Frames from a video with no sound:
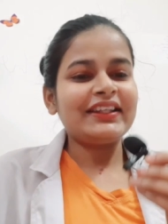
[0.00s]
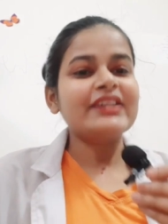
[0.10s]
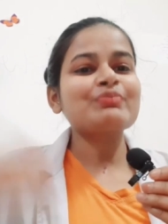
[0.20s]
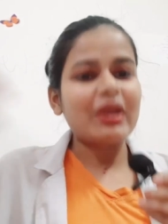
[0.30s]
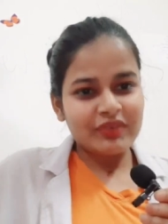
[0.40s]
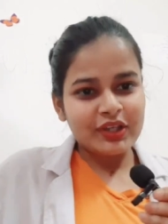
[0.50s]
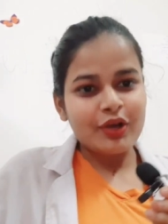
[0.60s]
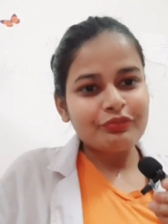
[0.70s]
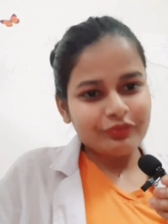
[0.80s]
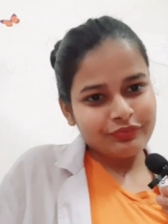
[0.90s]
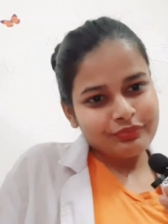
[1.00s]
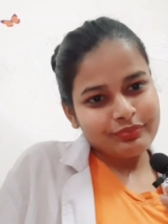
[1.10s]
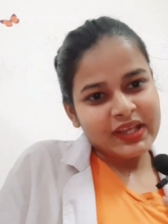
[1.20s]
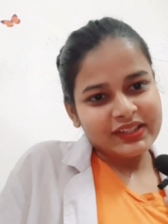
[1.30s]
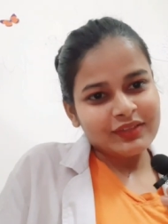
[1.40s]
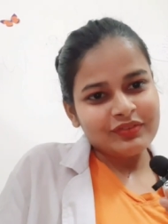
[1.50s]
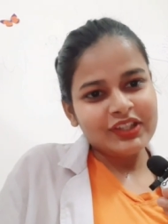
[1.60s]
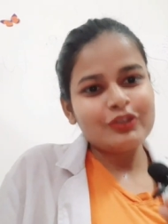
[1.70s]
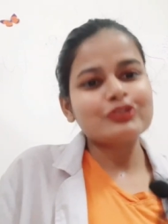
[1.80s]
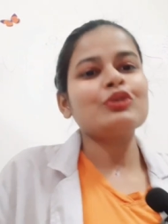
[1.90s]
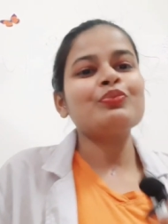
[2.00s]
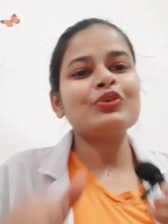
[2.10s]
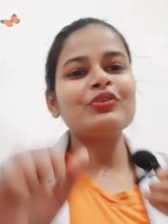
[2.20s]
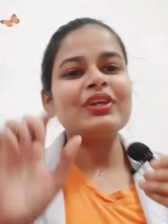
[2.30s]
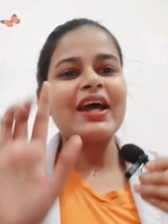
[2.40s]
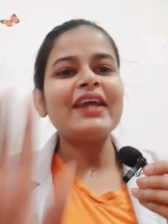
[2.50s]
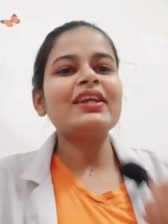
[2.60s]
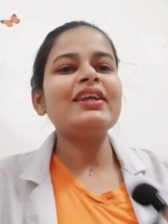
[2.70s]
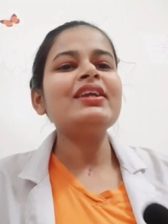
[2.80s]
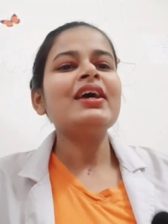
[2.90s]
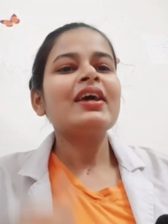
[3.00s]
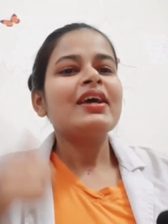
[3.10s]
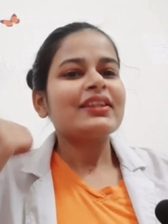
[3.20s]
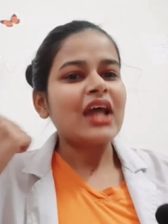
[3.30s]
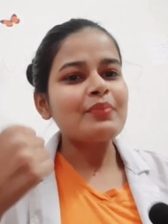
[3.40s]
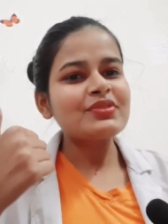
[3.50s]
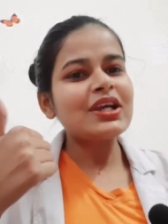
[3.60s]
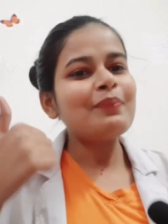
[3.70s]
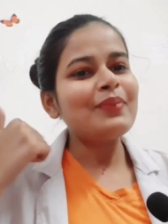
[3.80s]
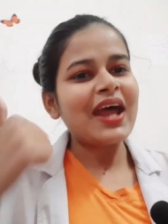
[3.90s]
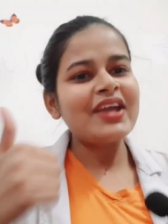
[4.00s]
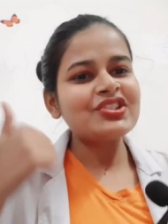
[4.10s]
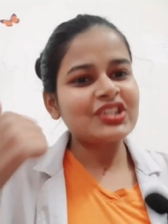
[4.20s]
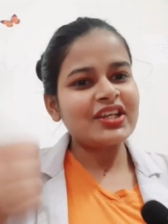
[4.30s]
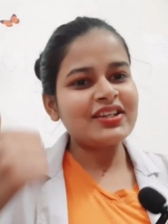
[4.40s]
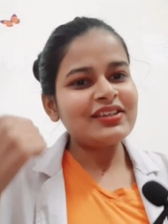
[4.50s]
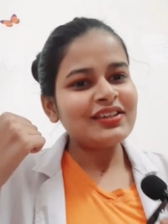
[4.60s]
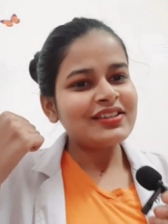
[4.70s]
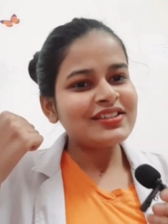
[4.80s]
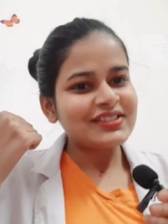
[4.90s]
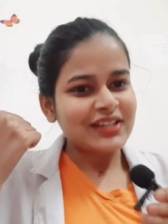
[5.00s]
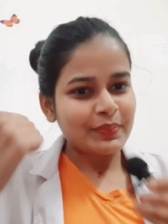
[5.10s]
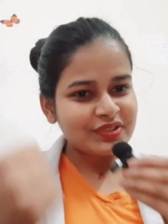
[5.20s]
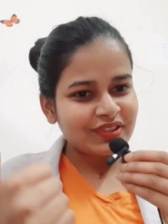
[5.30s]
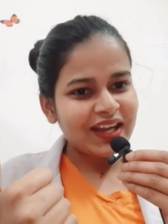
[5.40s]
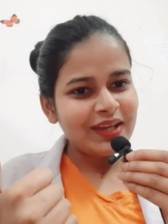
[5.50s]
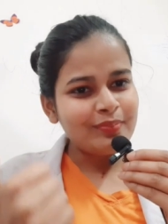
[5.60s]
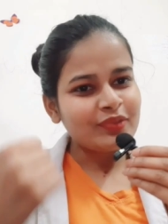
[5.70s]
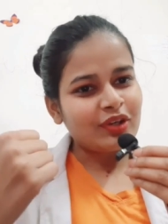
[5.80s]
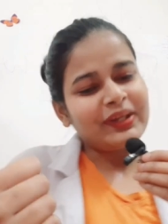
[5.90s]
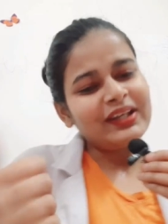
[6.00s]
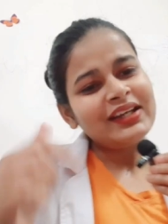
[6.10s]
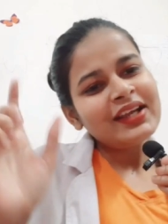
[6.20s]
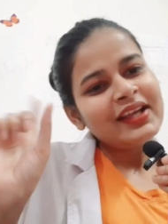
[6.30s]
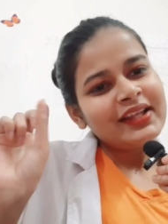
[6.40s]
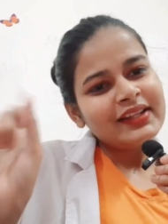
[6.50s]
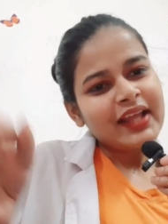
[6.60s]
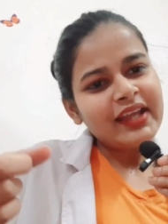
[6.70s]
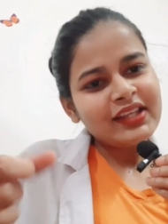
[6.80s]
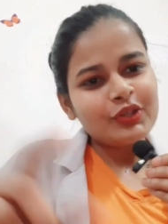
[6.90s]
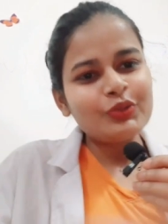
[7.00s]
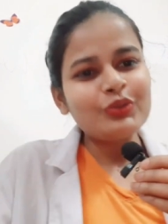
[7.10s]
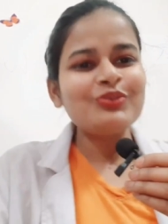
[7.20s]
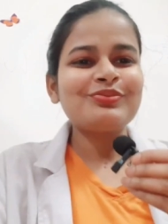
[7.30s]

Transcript: that's my way of making videos. Hope you will like it. Thumbs up, like, share, subscribe, comment. Thank you.